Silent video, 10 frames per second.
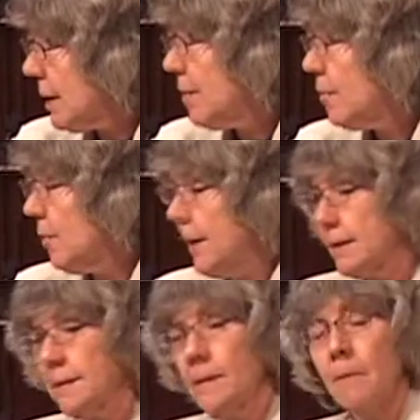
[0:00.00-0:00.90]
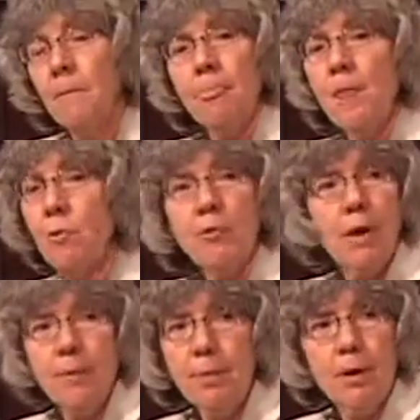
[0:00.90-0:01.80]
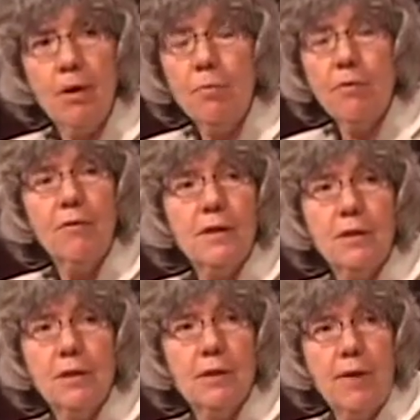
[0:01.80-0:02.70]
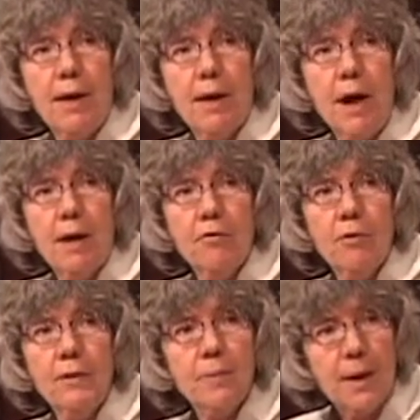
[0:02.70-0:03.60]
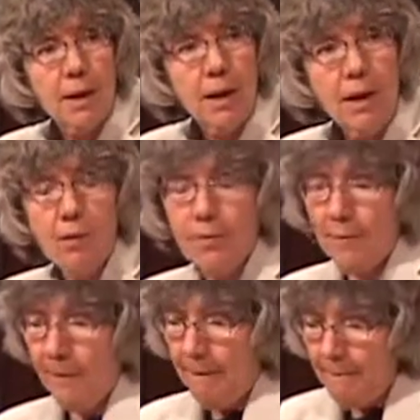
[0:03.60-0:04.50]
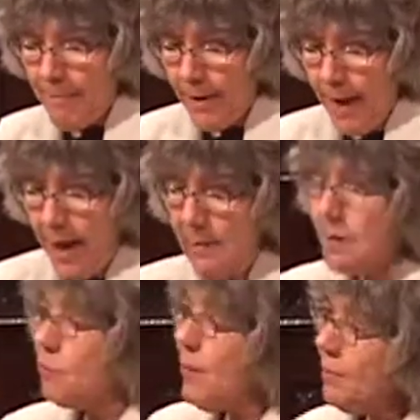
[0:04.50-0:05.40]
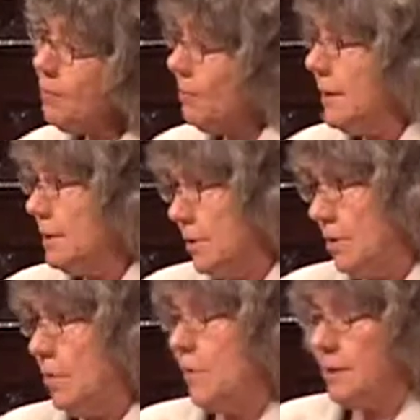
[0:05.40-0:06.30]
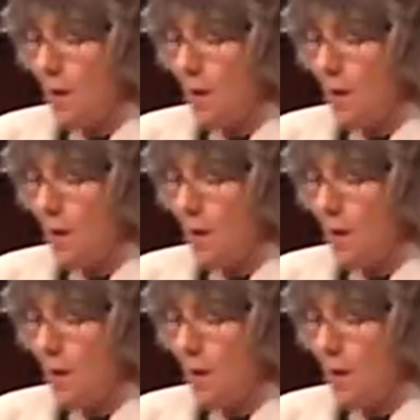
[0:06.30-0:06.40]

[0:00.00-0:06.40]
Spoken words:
a couple weeks. No therapy, no provisions of any kind for his mental health. And this Brethren minister was